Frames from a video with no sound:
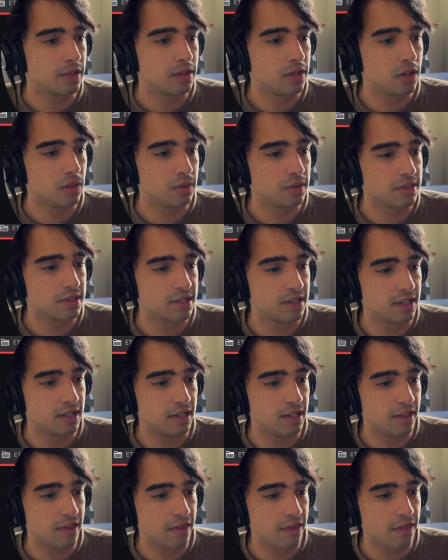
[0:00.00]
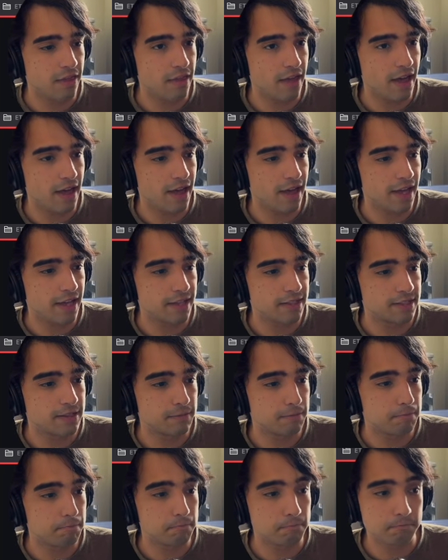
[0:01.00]
you will see that
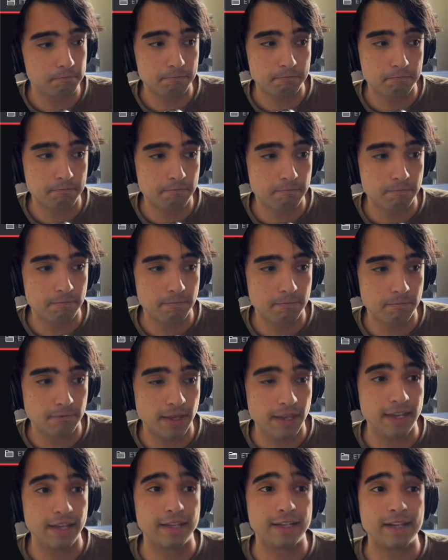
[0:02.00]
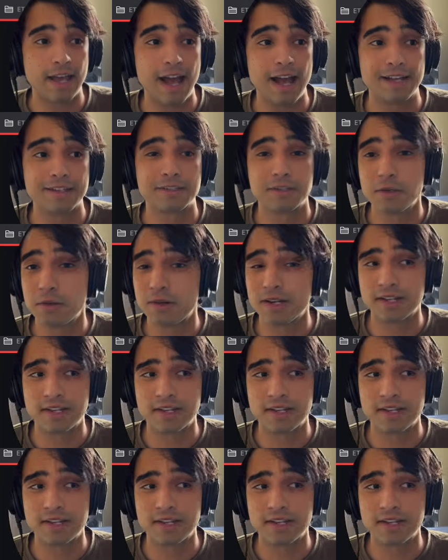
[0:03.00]
it has no